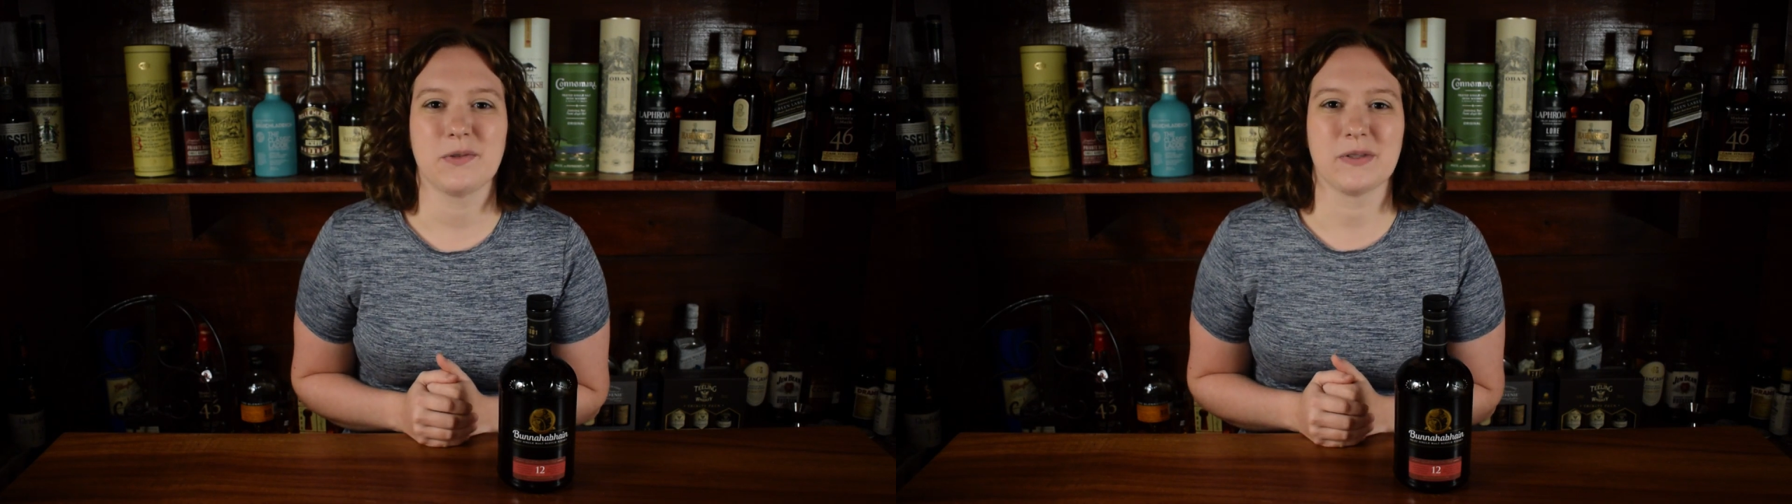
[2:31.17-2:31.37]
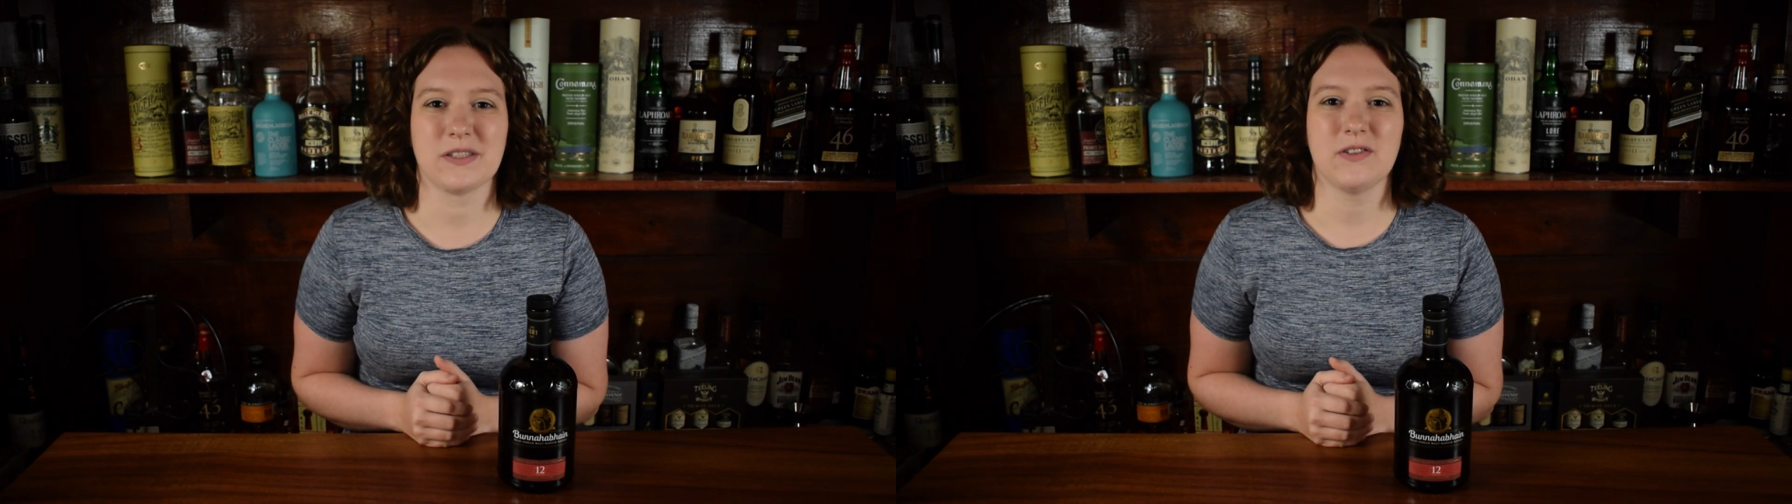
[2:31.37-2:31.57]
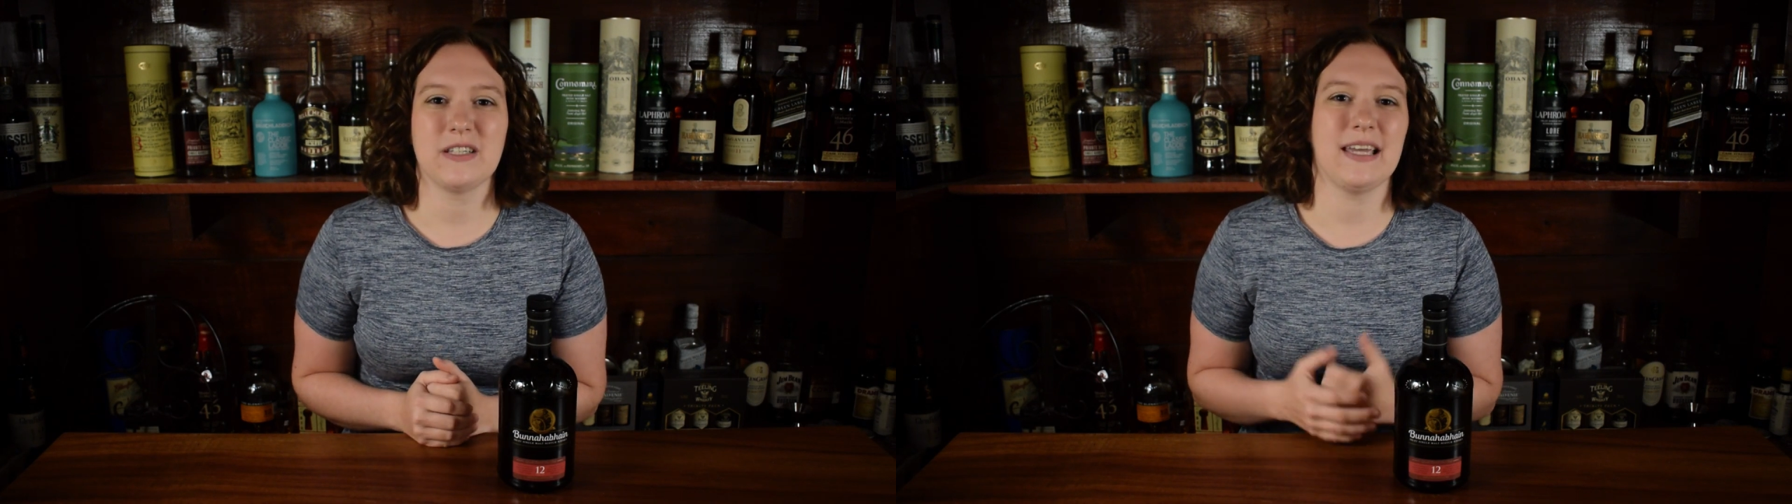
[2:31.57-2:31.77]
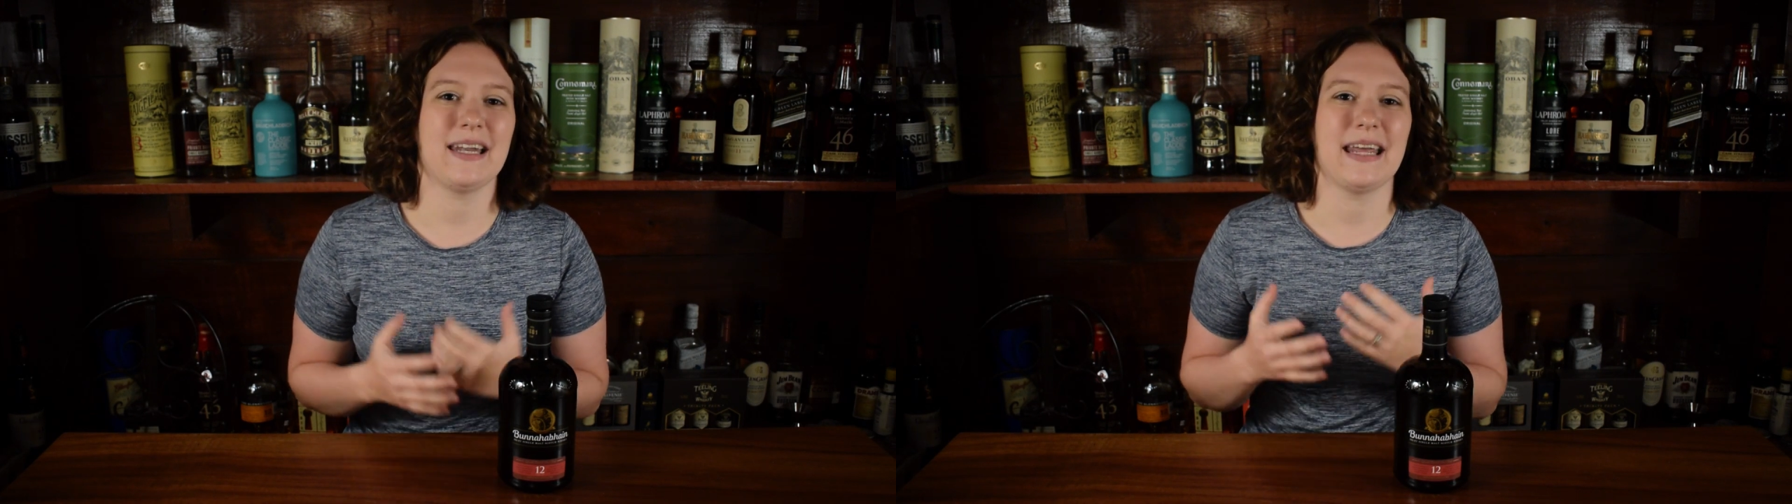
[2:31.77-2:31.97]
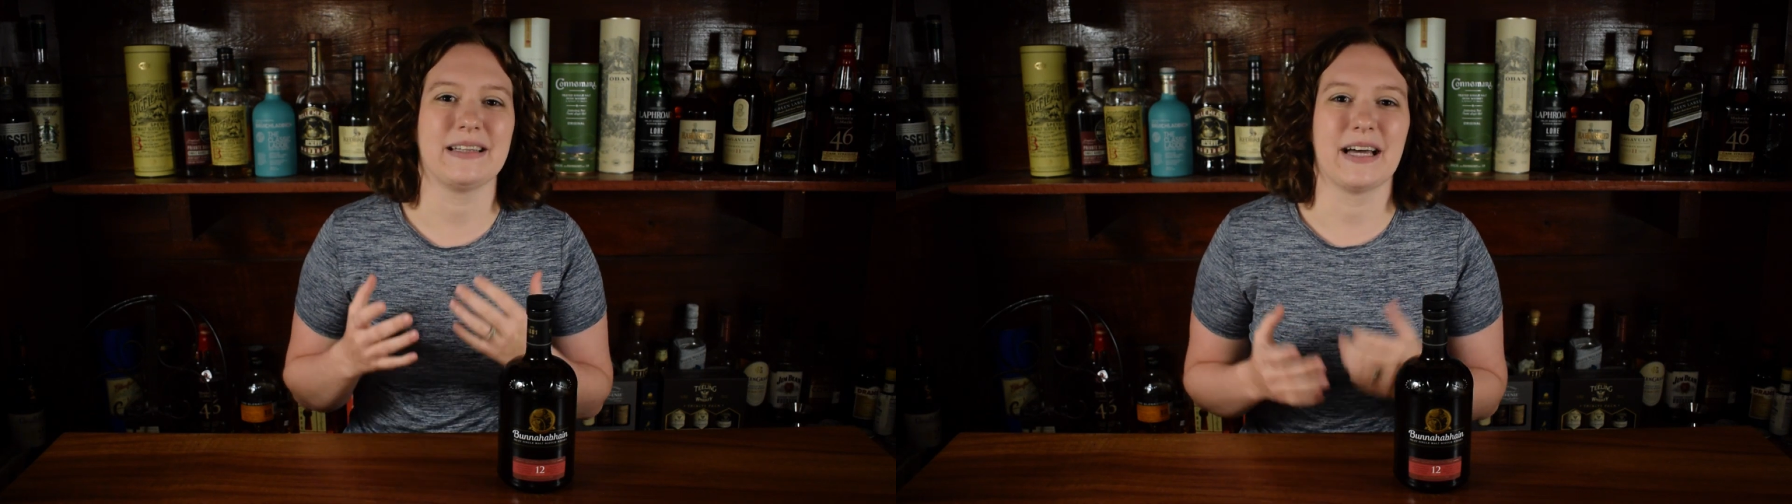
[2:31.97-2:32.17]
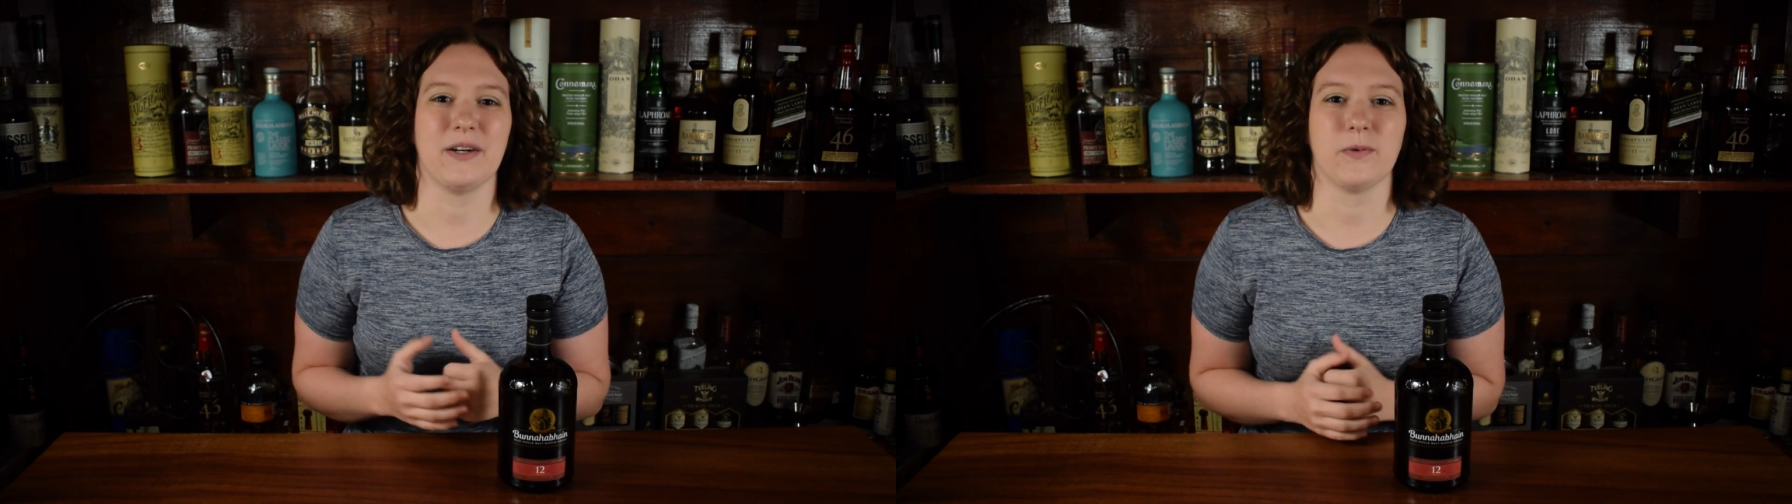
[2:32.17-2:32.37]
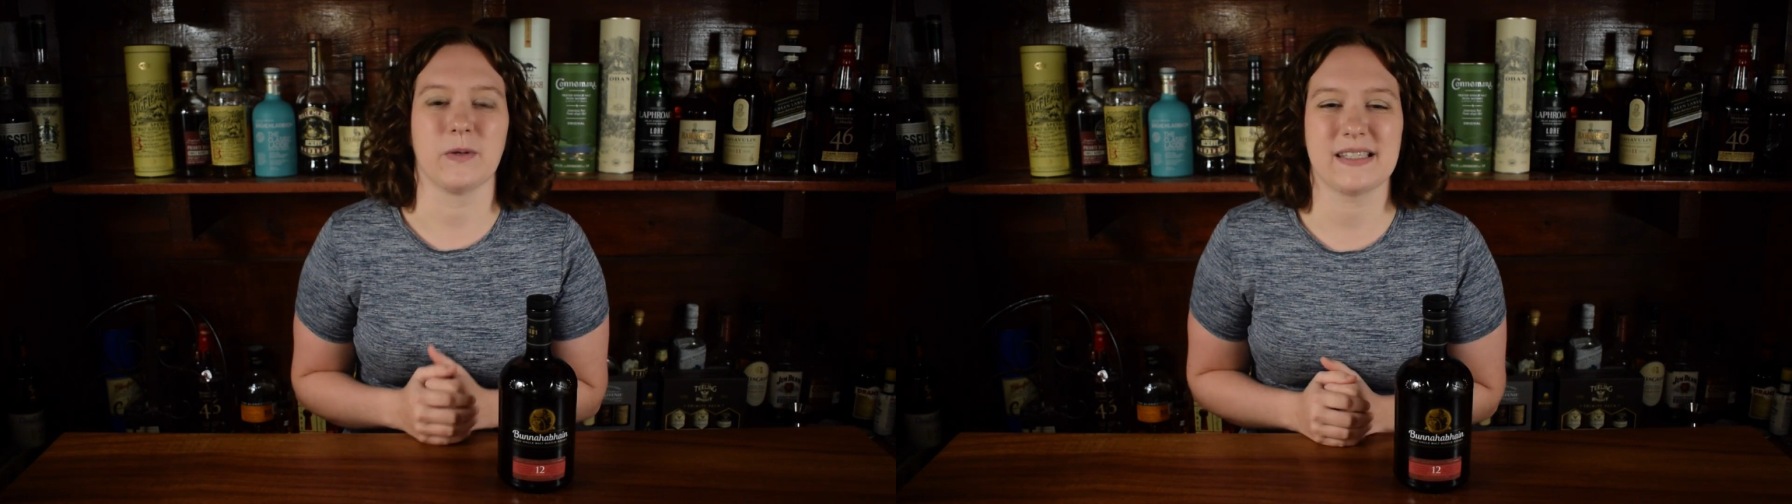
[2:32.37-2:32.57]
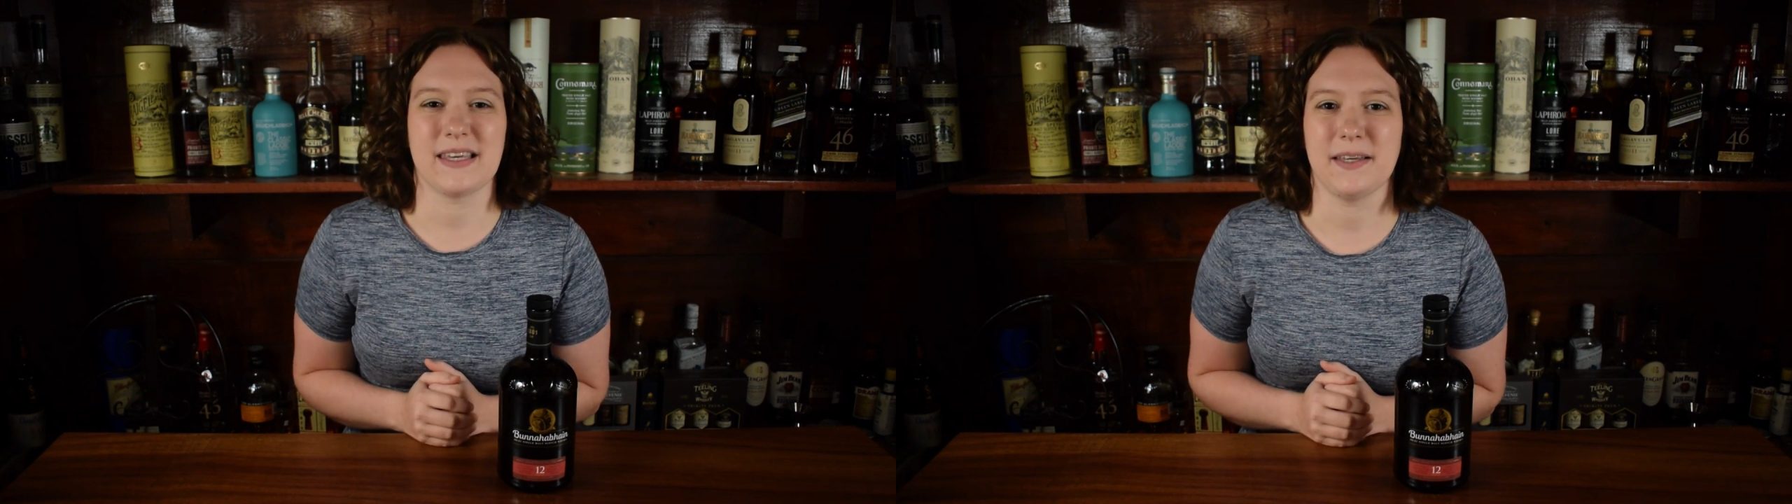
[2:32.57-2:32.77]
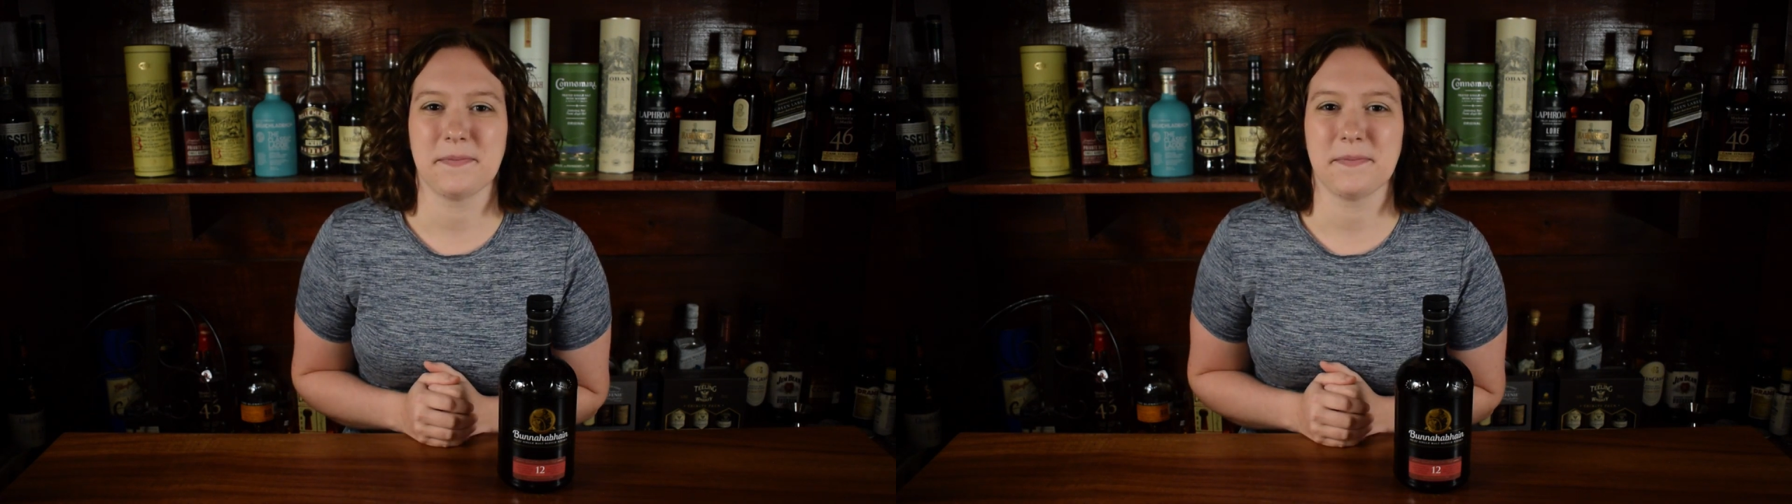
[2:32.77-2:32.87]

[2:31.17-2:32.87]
resulting in a lighter whiskey.